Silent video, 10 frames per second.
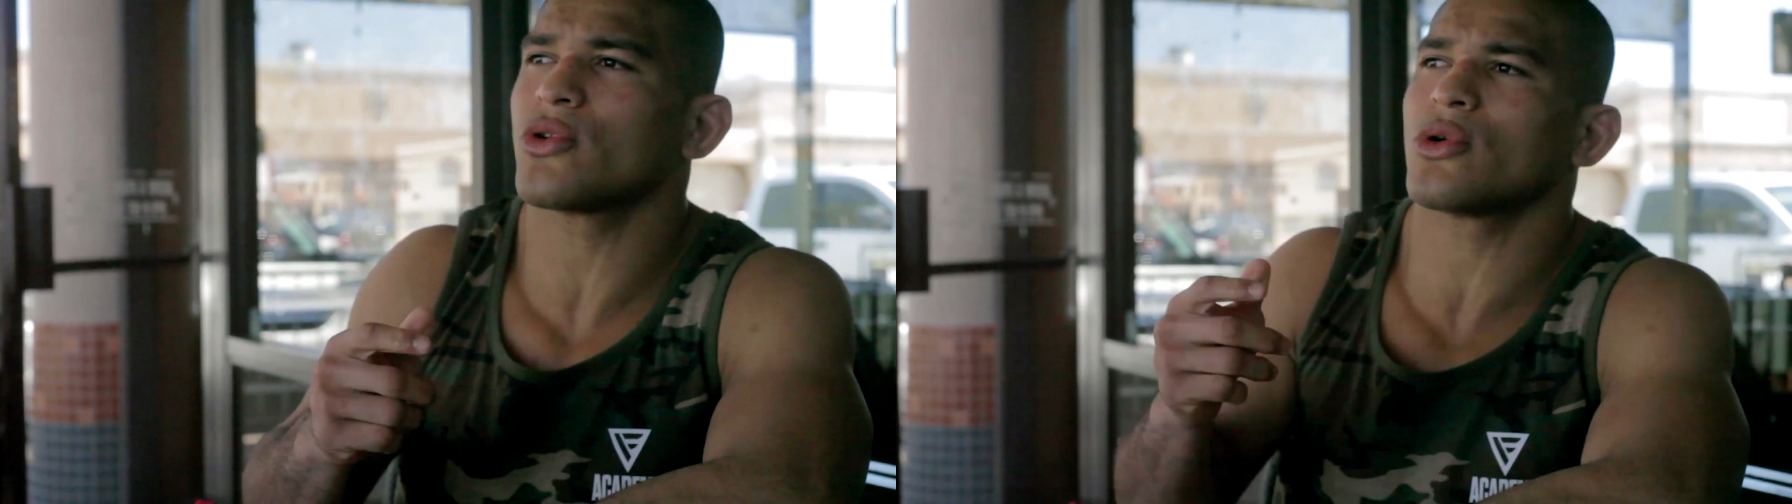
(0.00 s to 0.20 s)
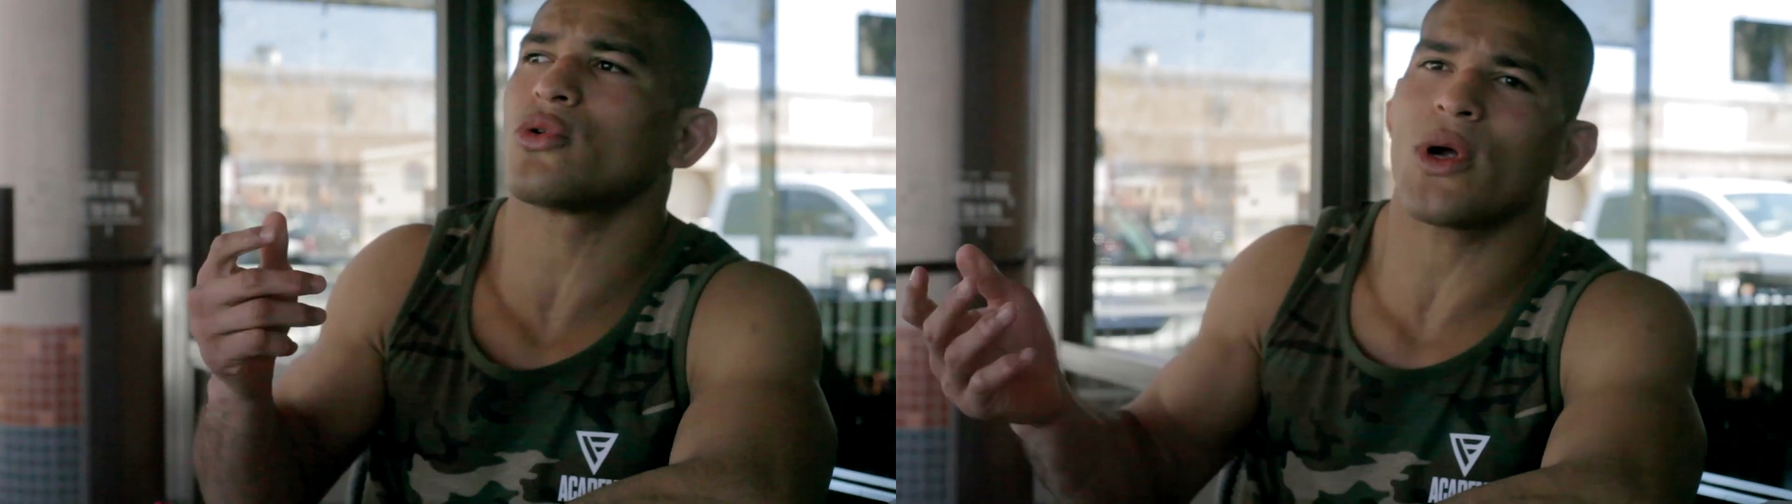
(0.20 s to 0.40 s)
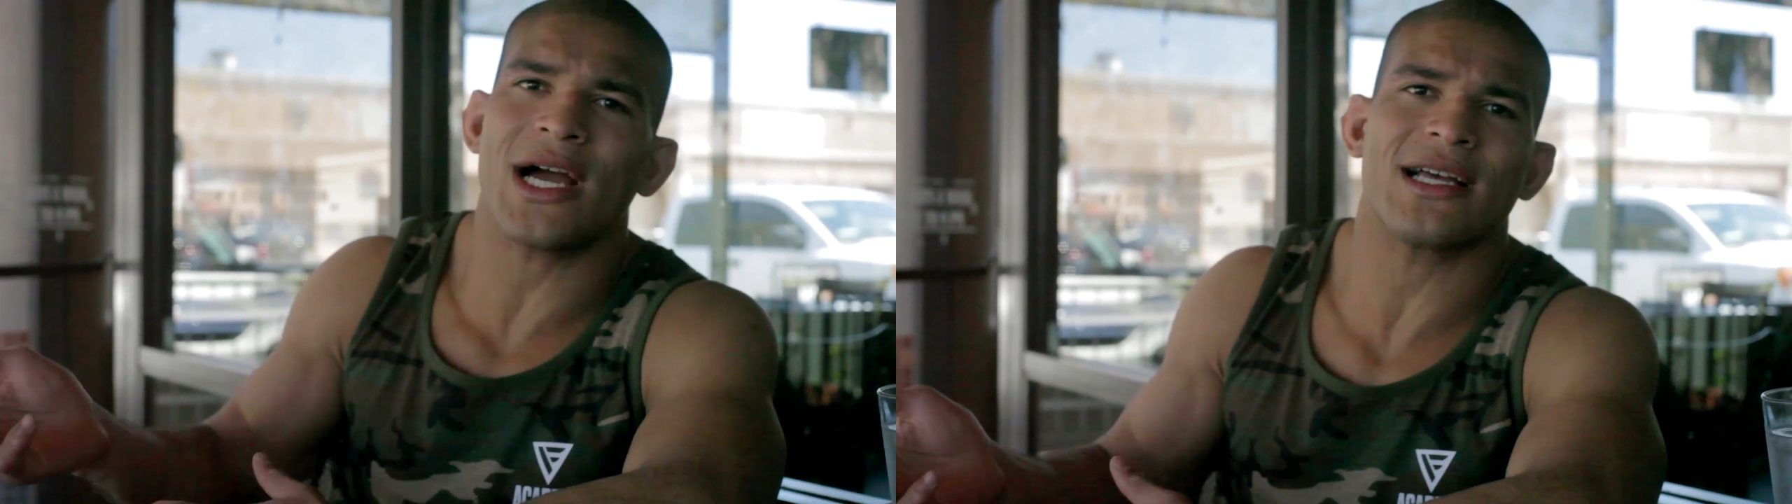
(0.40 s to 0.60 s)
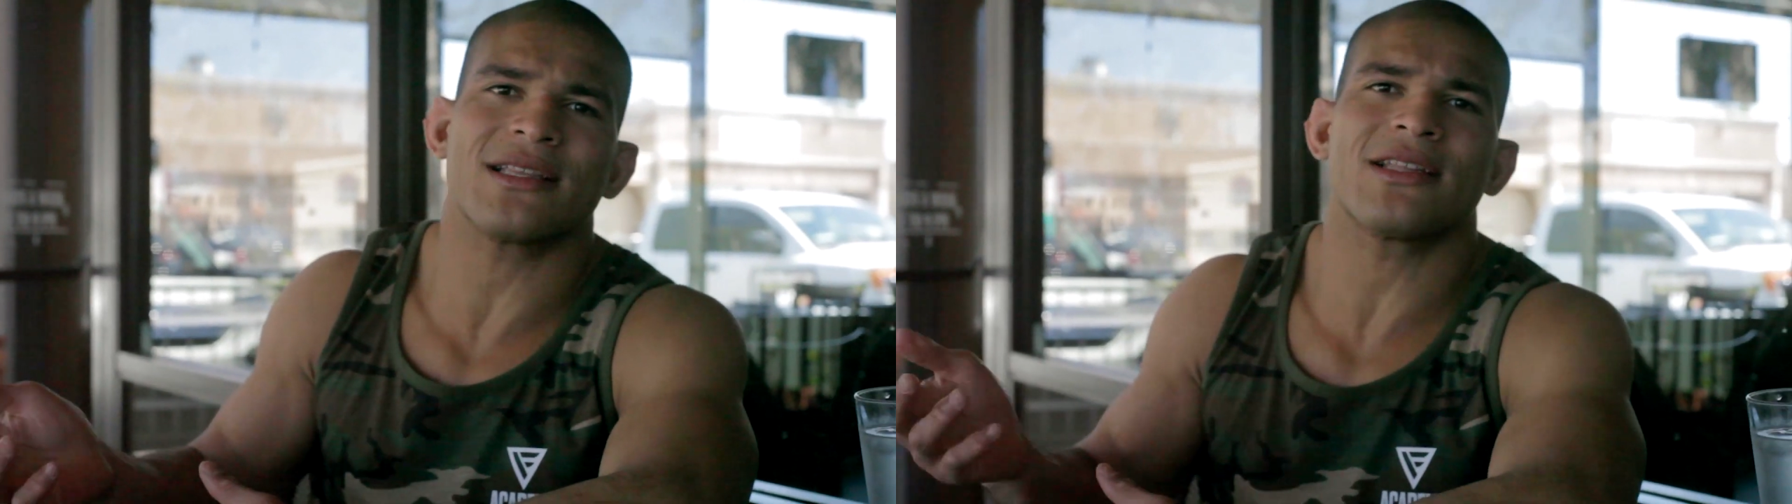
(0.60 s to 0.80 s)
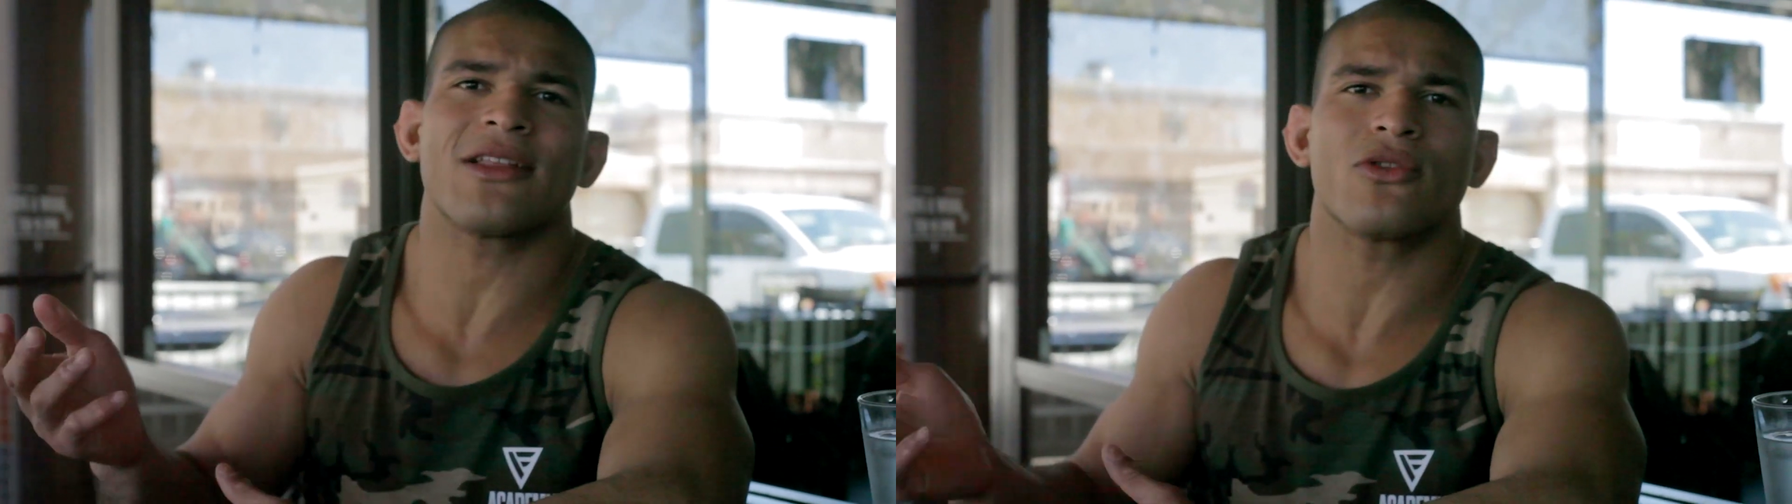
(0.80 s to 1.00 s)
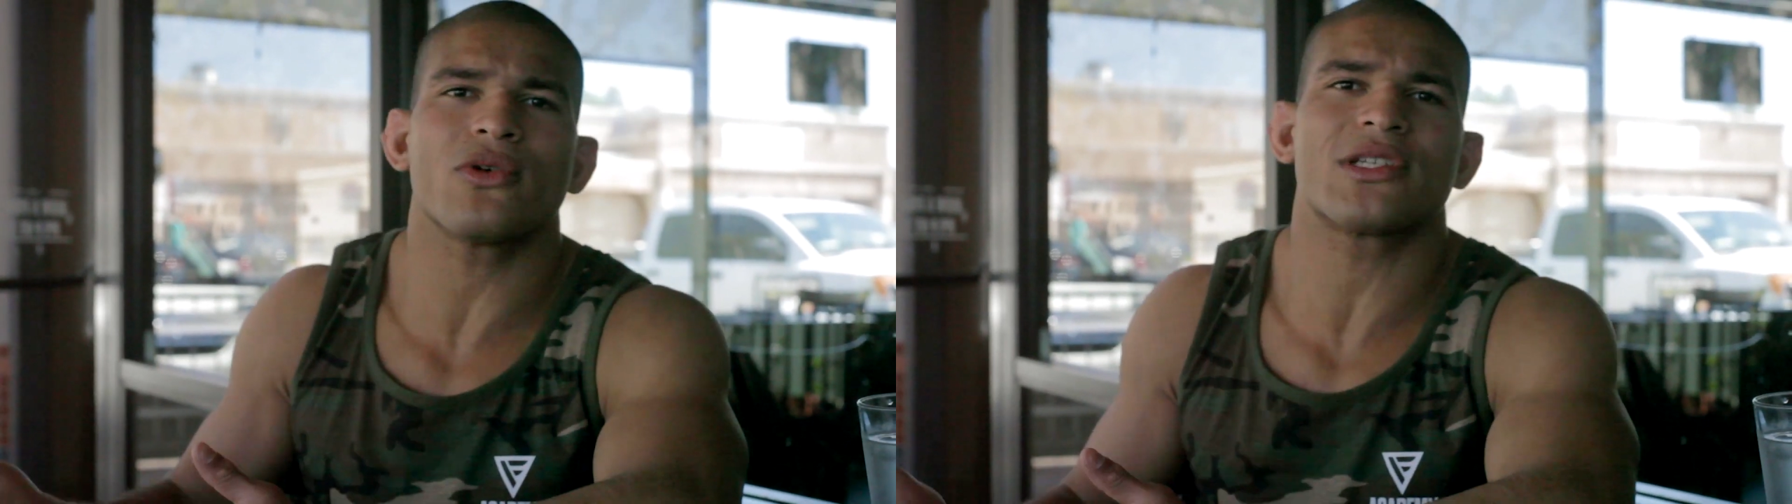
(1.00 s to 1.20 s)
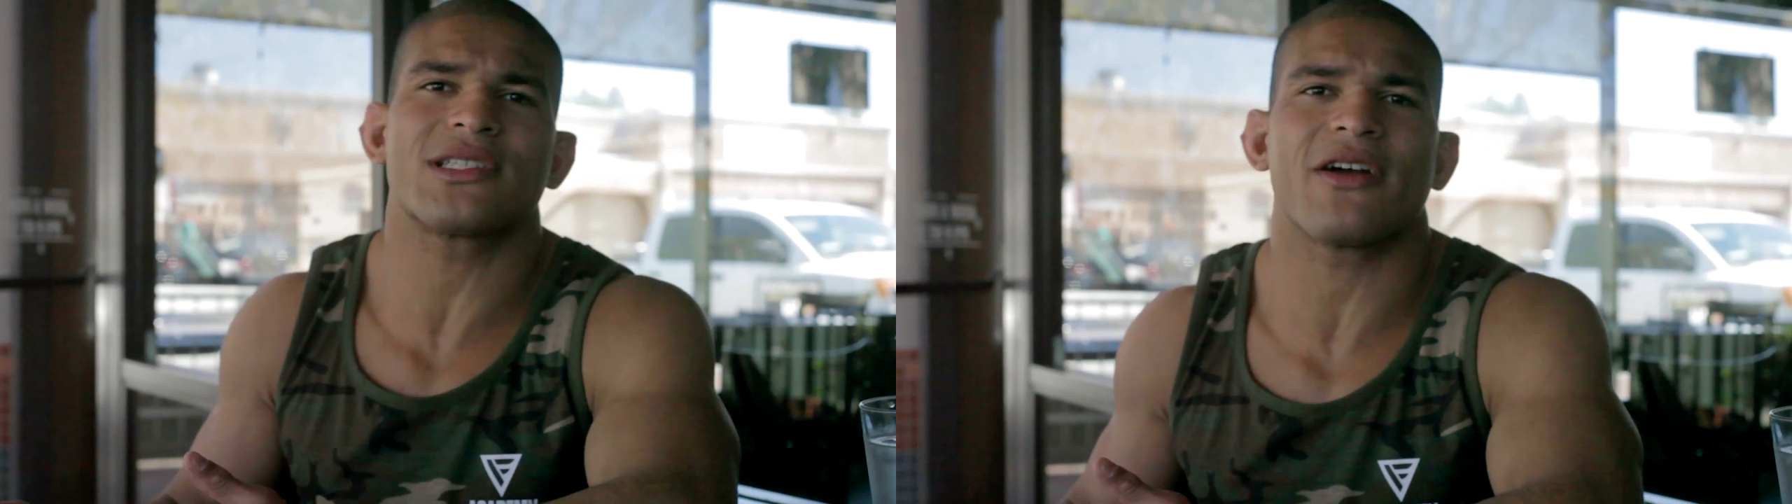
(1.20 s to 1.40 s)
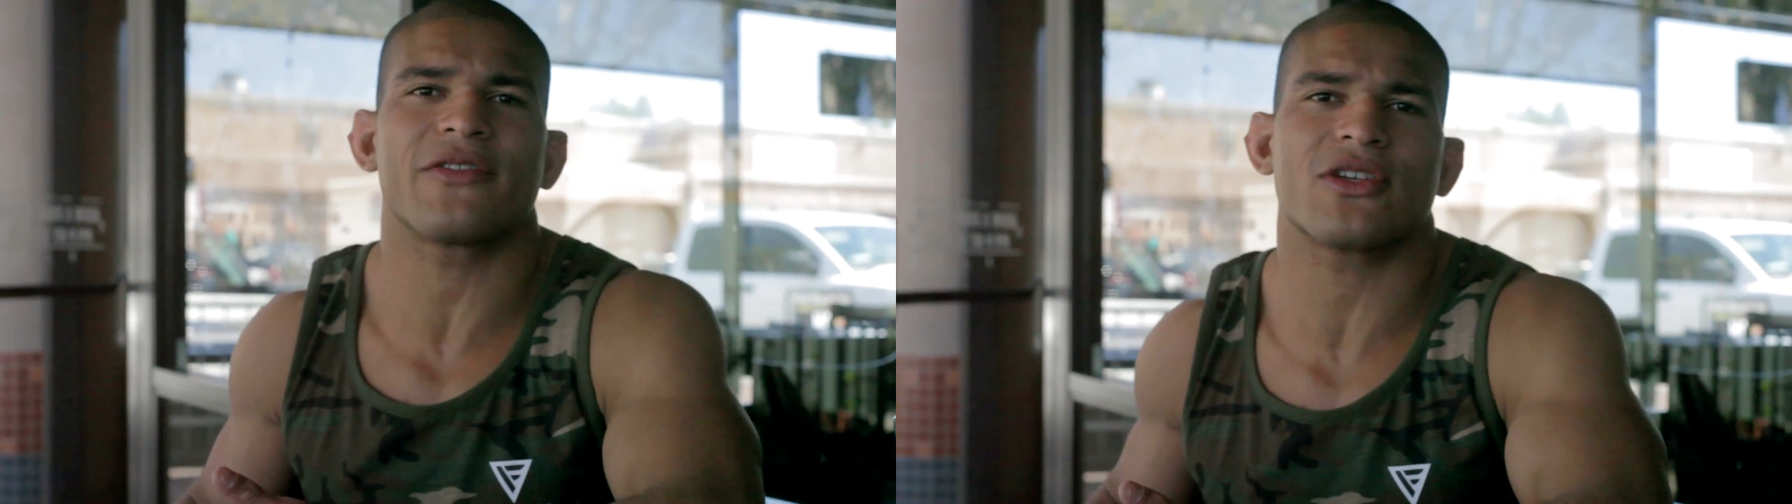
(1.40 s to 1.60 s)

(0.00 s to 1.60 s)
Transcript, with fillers: to run and do stuff,